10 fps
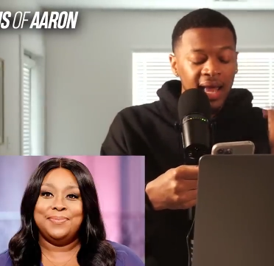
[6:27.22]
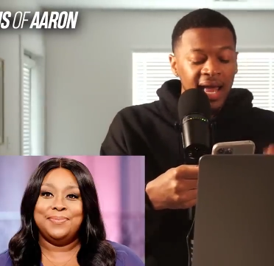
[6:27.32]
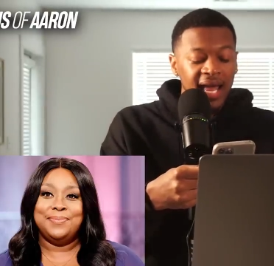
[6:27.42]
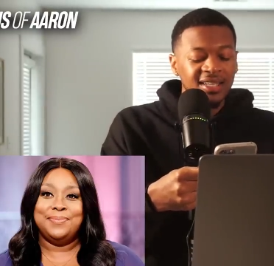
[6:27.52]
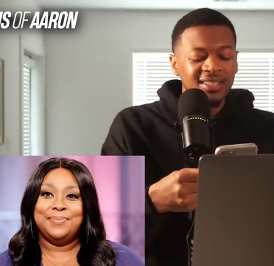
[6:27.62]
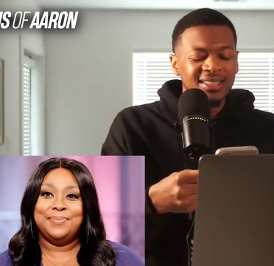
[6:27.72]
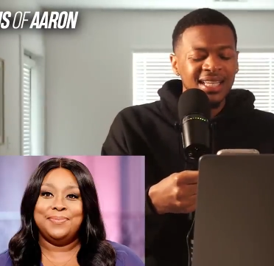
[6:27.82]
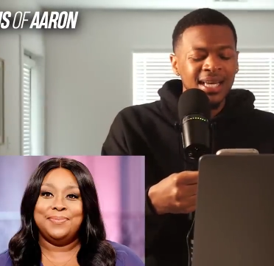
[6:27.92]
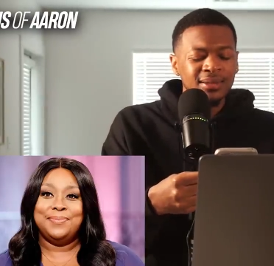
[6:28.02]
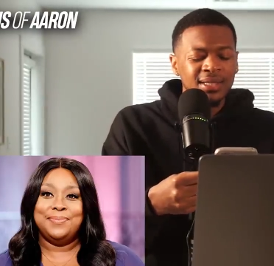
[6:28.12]
Speaker 1: It just
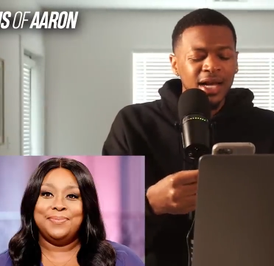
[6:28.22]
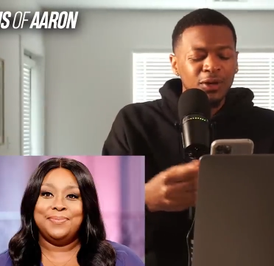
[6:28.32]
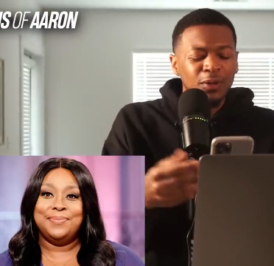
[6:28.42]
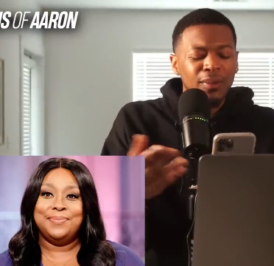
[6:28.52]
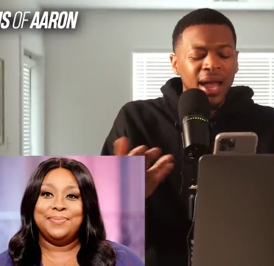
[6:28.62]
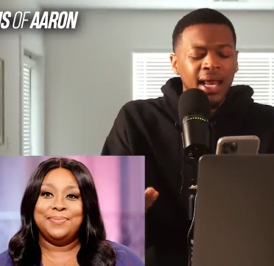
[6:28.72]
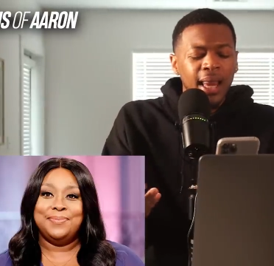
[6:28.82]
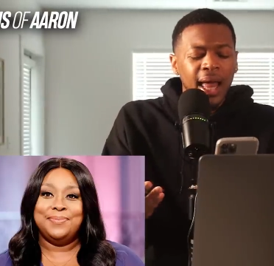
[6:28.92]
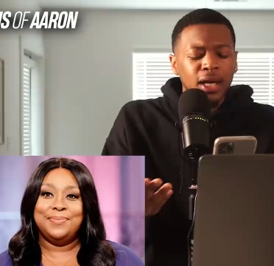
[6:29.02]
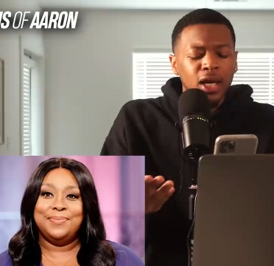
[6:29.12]
seems like you made it
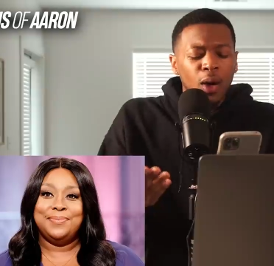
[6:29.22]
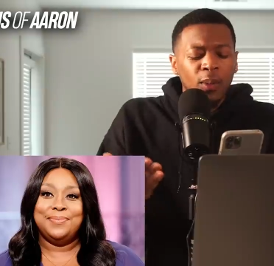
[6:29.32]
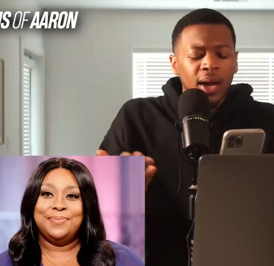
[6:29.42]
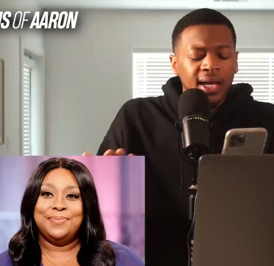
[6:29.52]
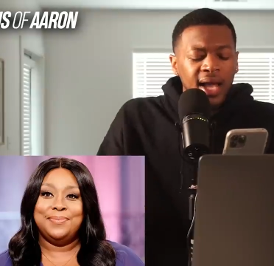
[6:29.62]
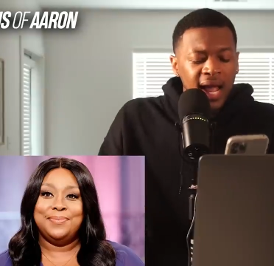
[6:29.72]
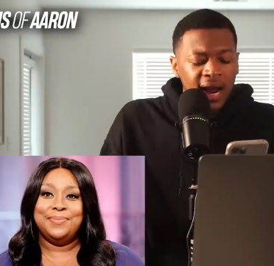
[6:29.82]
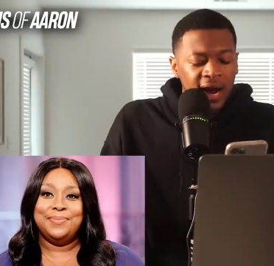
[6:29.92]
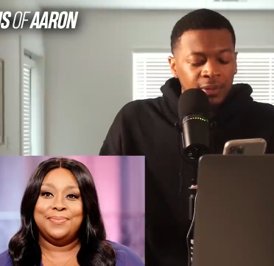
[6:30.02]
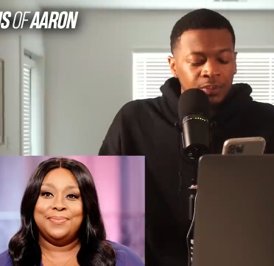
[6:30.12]
like no one
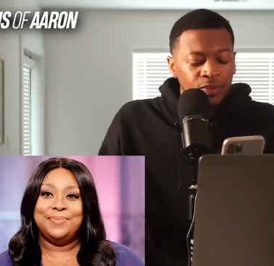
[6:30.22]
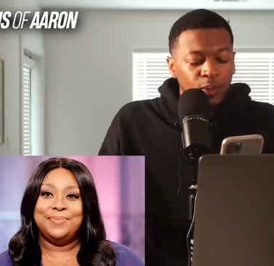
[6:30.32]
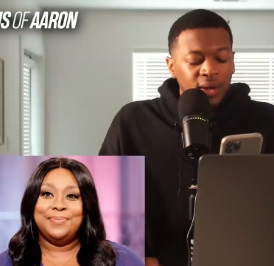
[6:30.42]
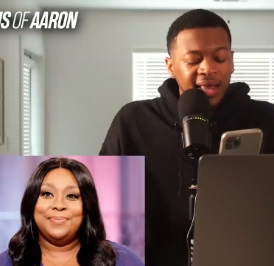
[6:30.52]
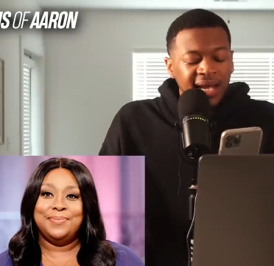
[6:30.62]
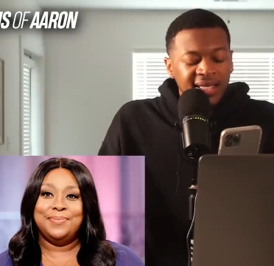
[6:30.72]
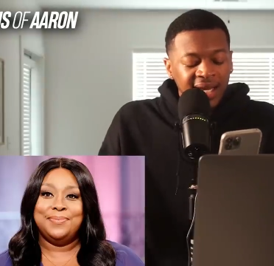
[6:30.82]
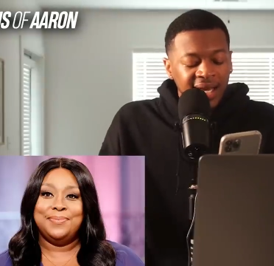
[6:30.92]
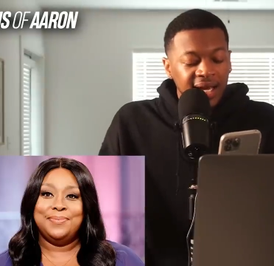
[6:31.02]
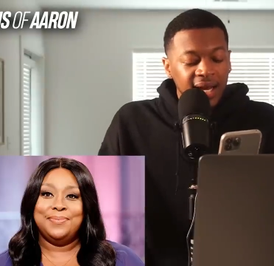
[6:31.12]
cared when they
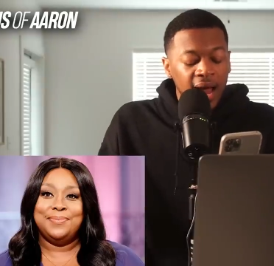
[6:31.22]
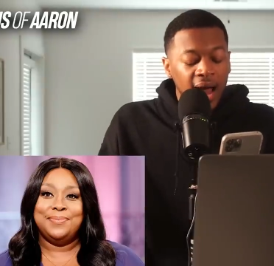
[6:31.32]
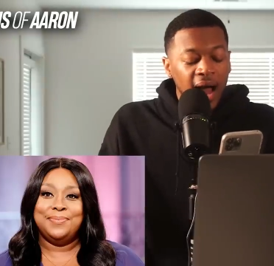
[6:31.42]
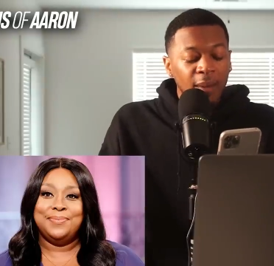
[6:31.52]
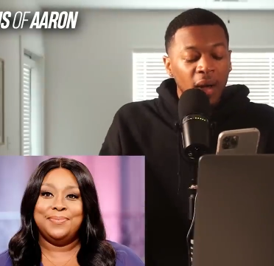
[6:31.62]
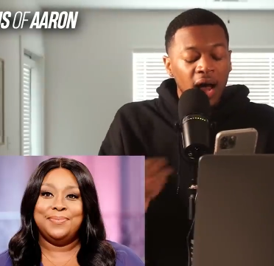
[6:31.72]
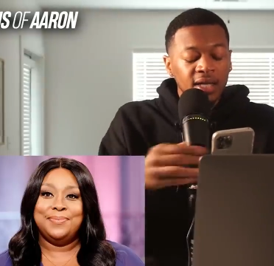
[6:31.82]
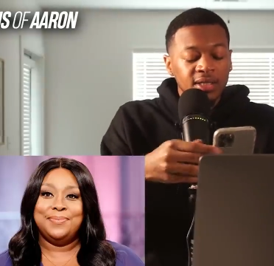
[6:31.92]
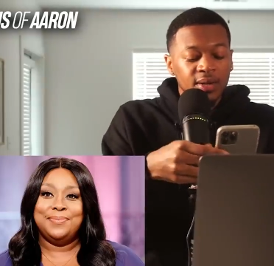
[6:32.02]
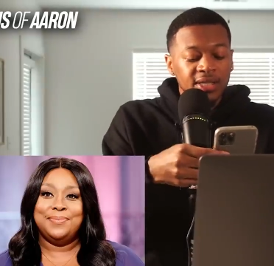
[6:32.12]
did. I'm
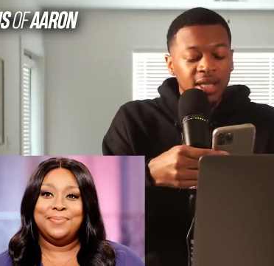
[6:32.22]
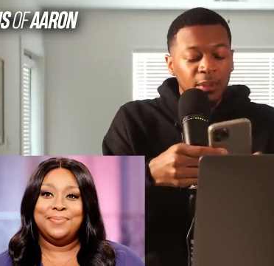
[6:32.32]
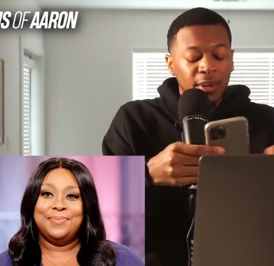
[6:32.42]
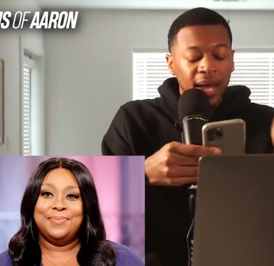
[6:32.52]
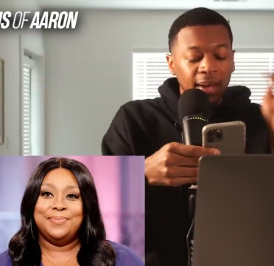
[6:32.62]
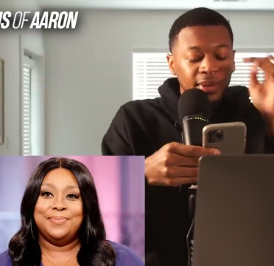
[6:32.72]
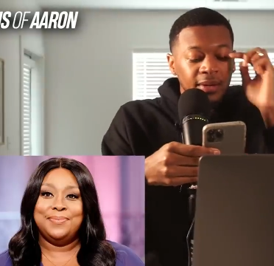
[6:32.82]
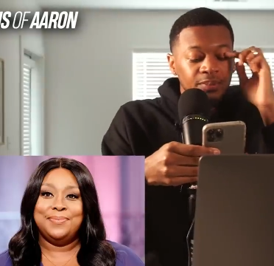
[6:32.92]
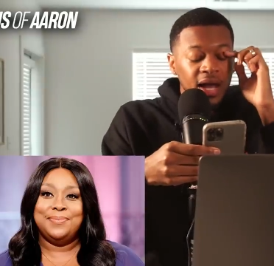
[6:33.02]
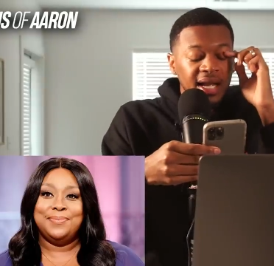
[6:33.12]
also a summer
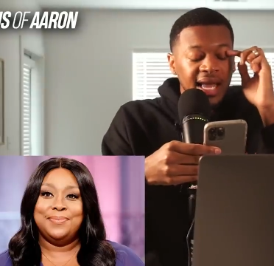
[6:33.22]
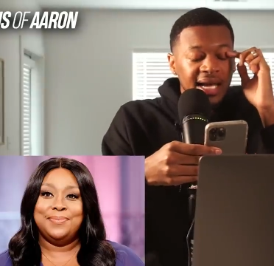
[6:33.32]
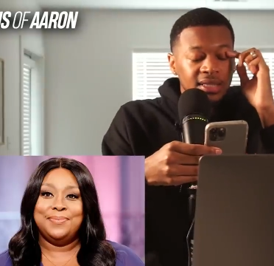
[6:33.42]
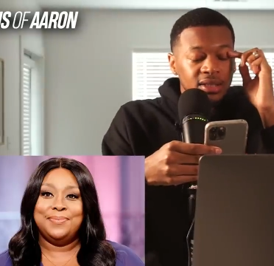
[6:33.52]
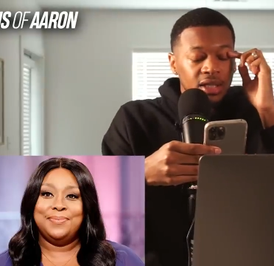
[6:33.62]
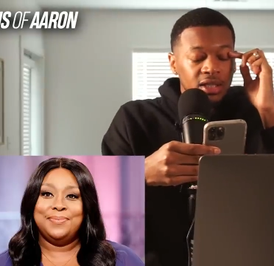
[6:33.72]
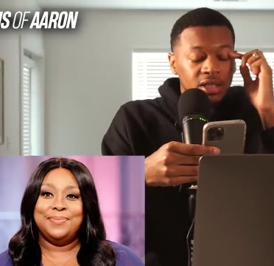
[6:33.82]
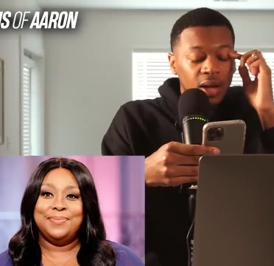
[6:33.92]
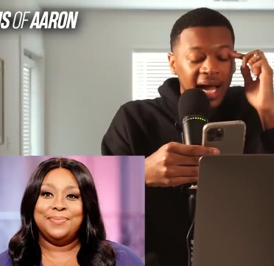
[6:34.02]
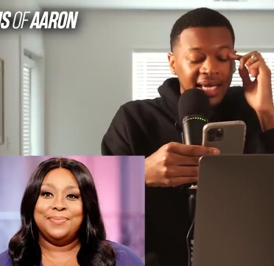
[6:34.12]
baby, a Cancer,
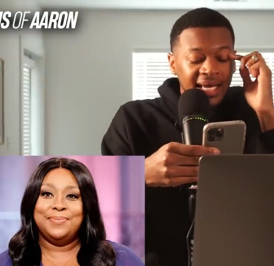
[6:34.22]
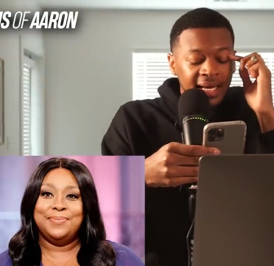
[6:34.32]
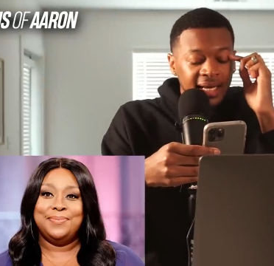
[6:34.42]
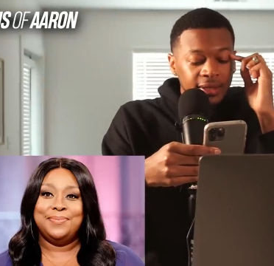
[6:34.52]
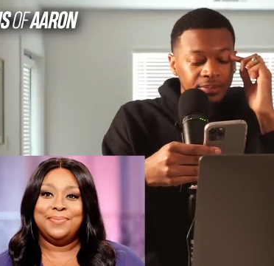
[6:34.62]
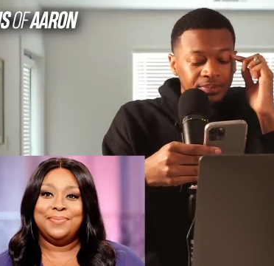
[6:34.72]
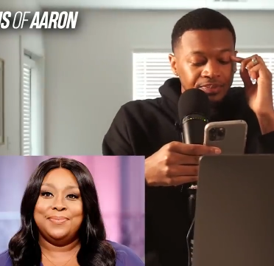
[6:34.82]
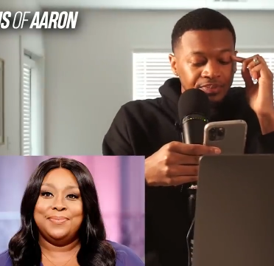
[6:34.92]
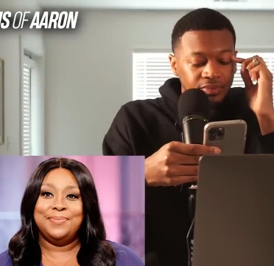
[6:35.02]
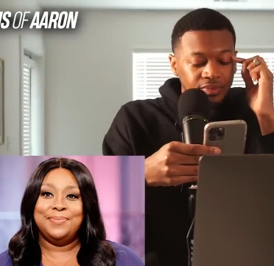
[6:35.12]
so I get it.
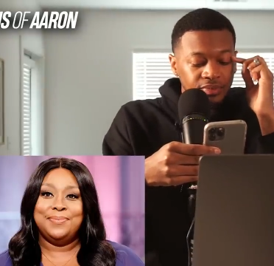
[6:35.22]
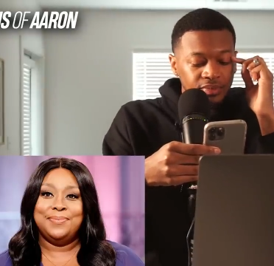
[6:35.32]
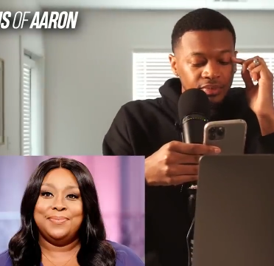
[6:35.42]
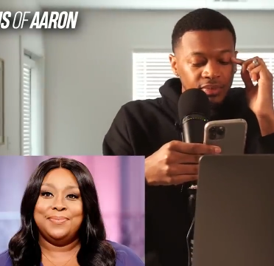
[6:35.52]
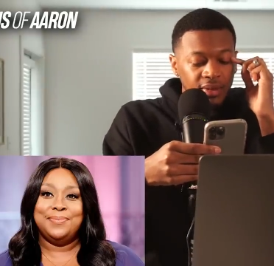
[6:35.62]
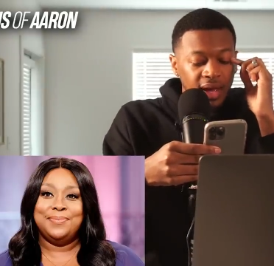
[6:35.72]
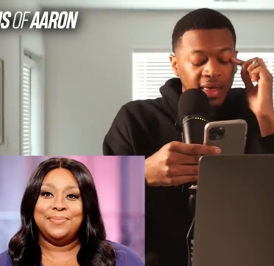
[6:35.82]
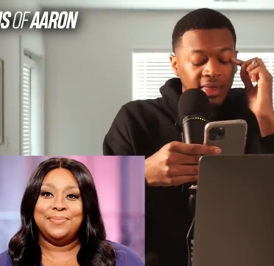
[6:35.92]
And